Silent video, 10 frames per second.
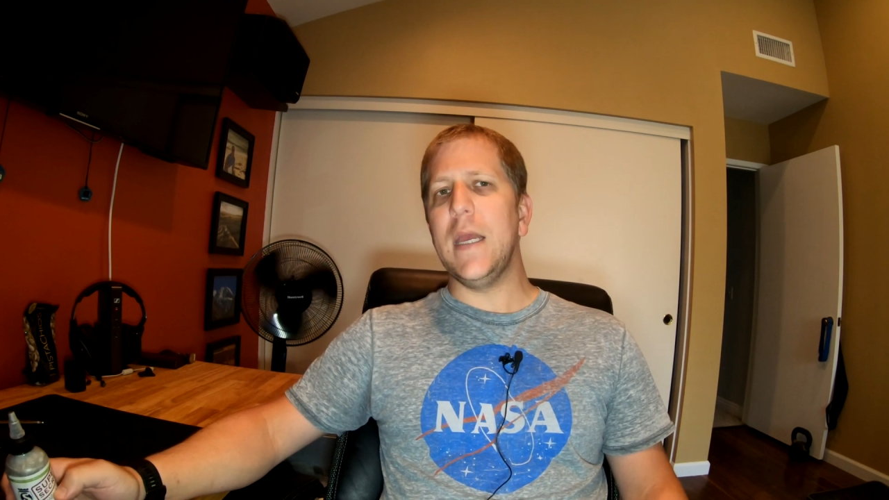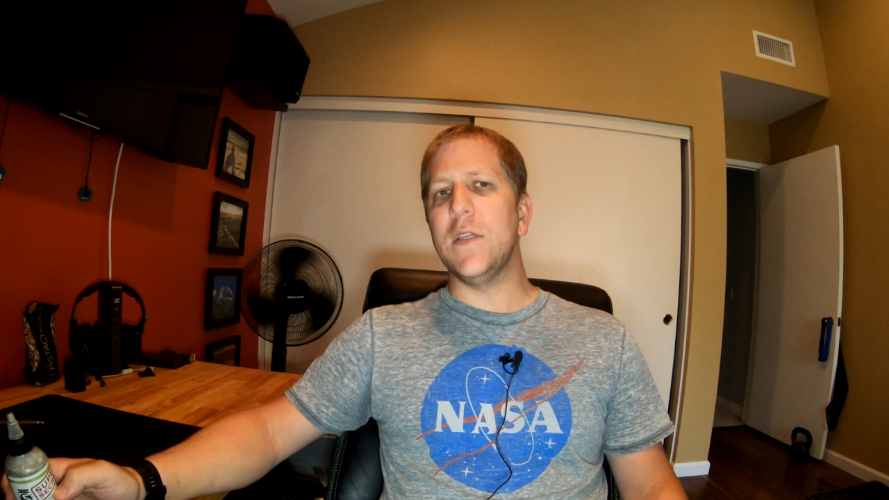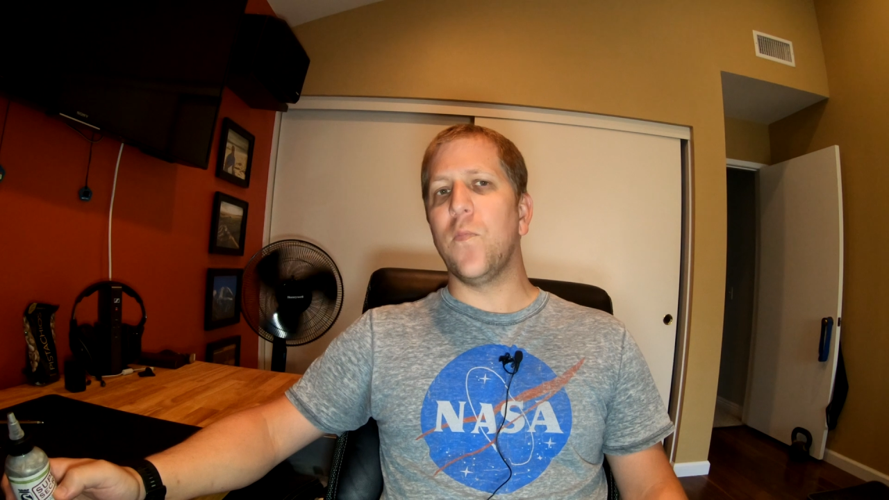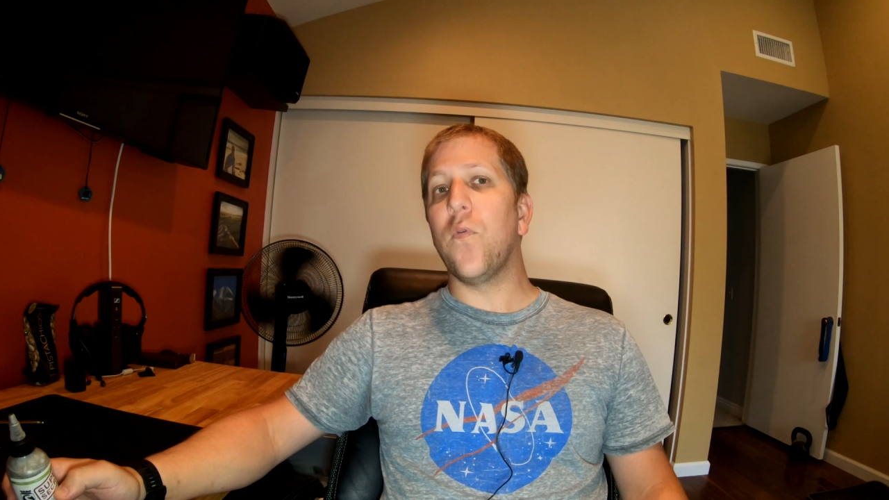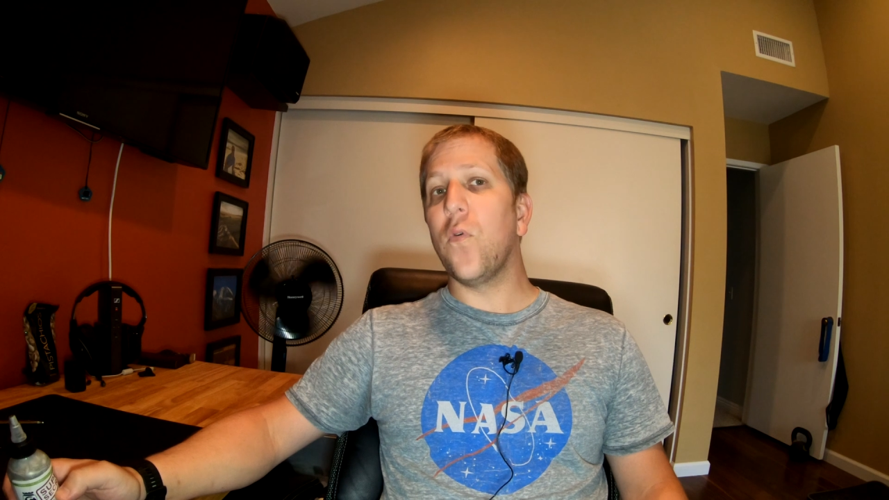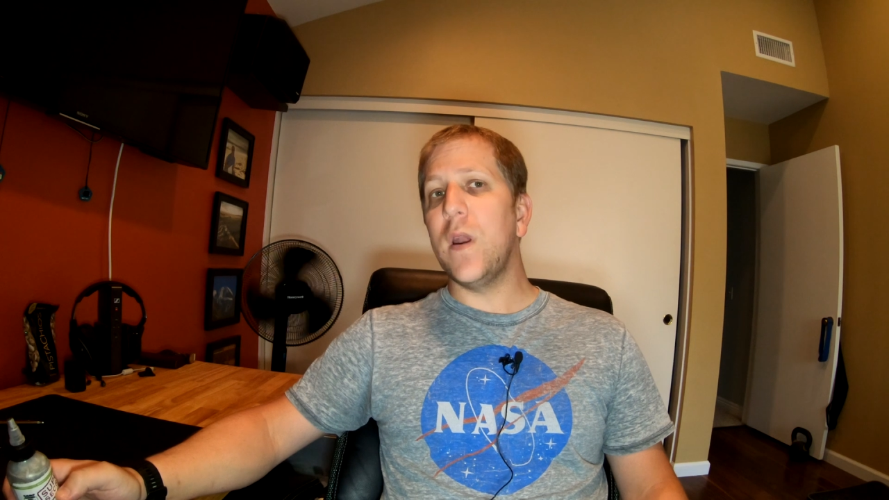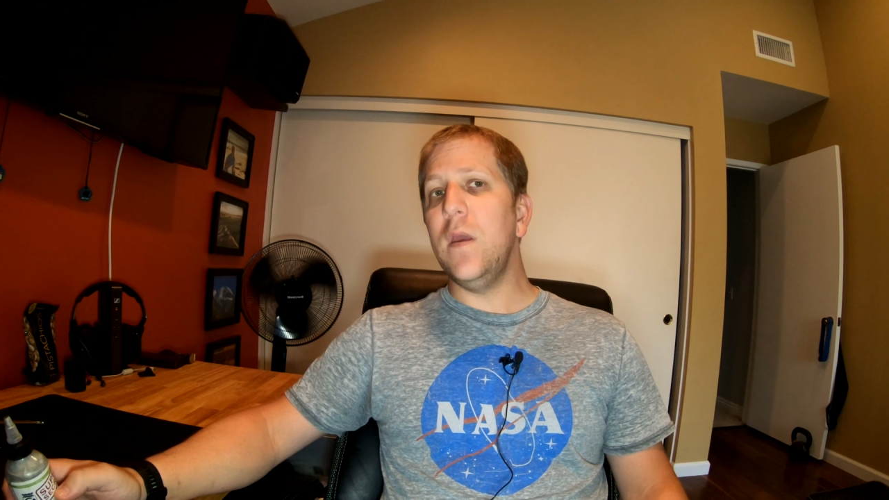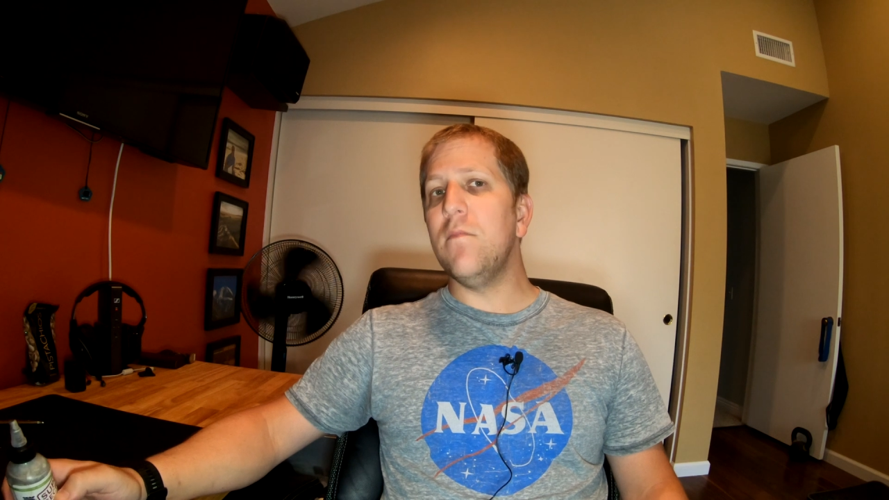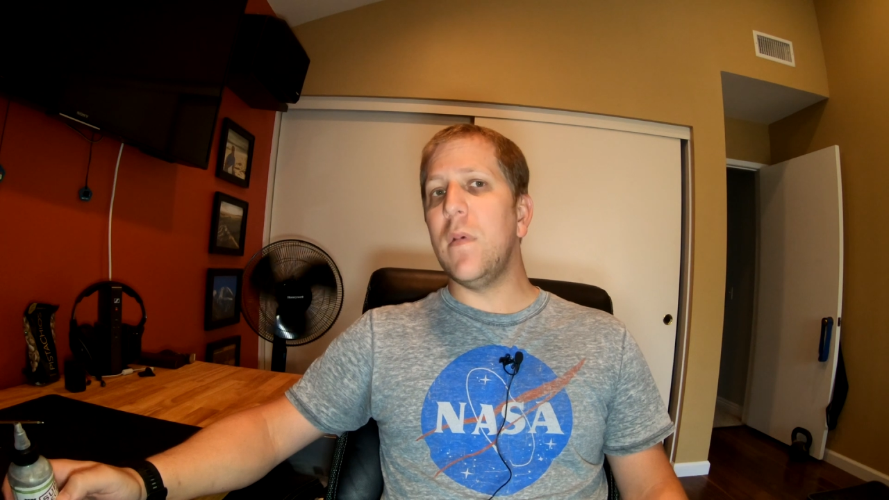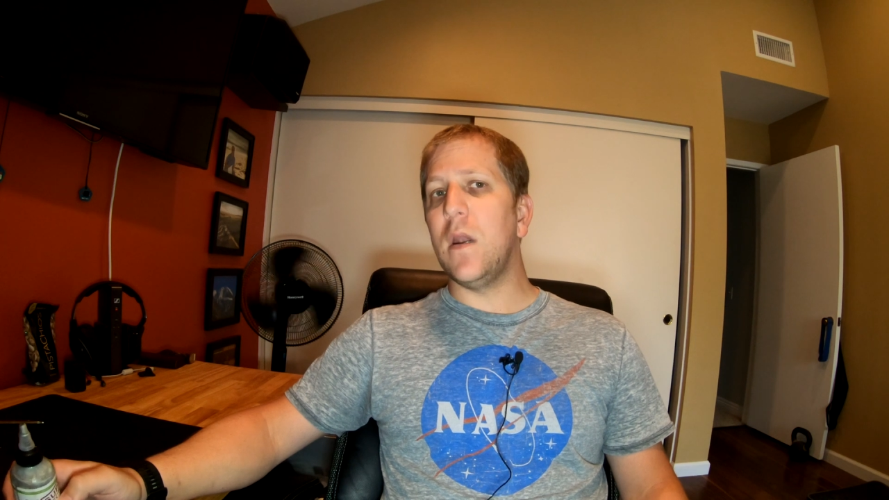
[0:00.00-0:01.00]
it's pretty
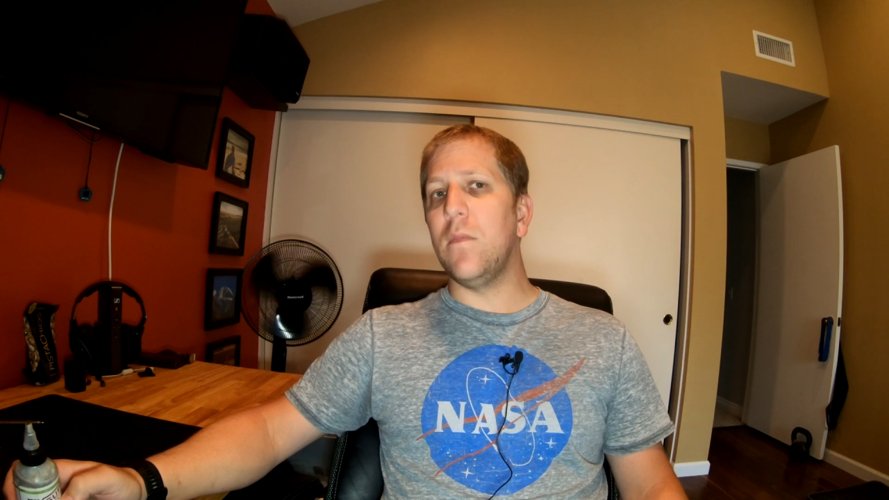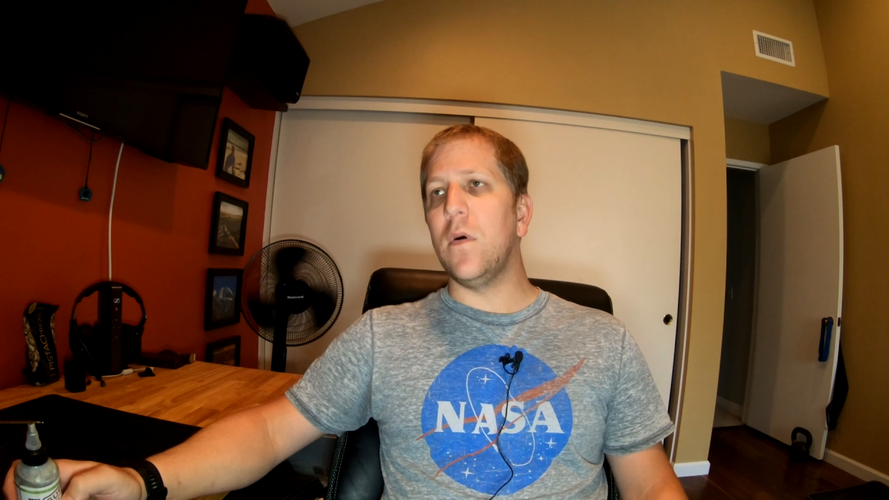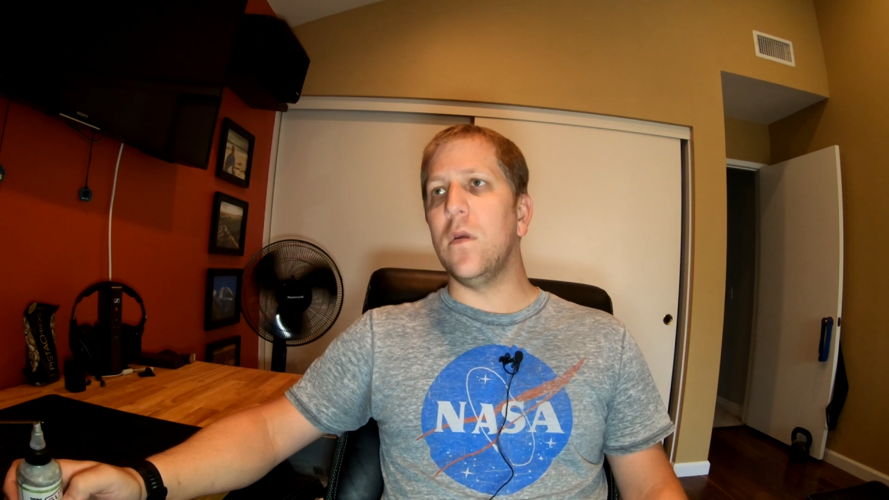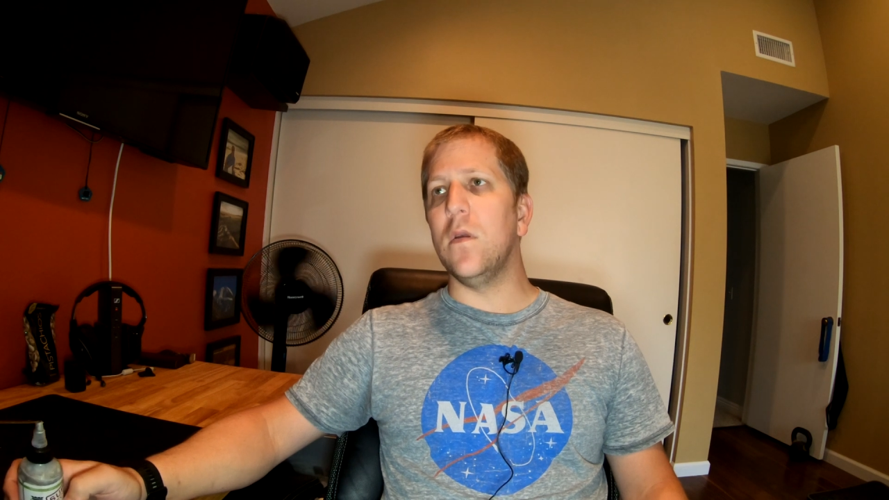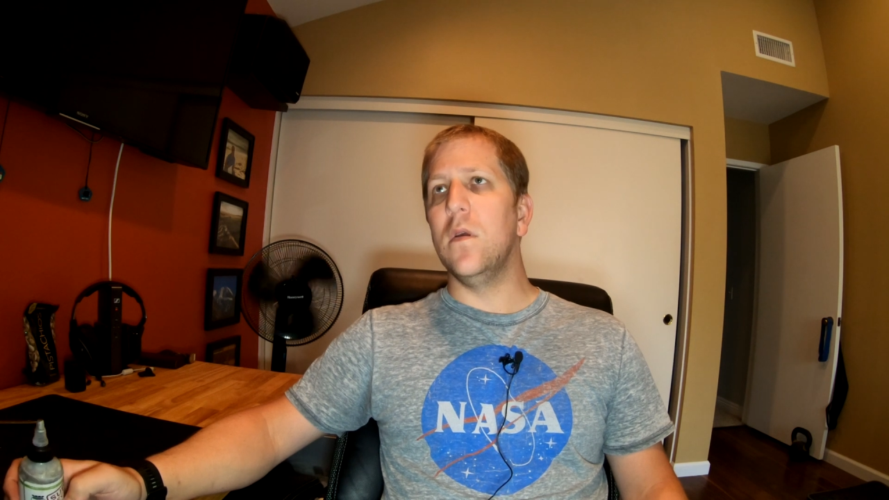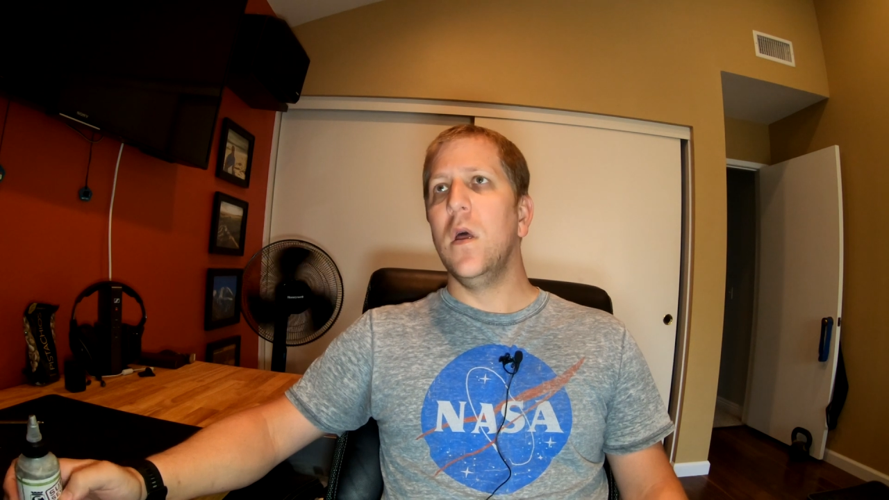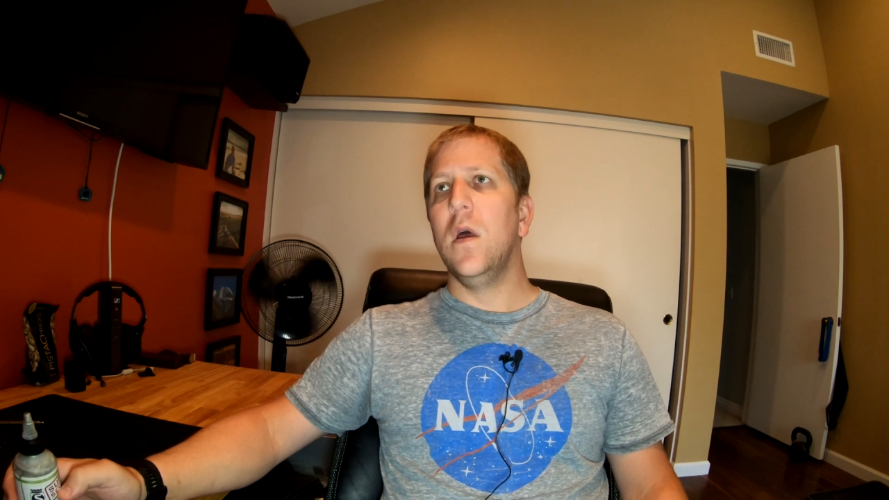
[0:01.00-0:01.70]
minimal.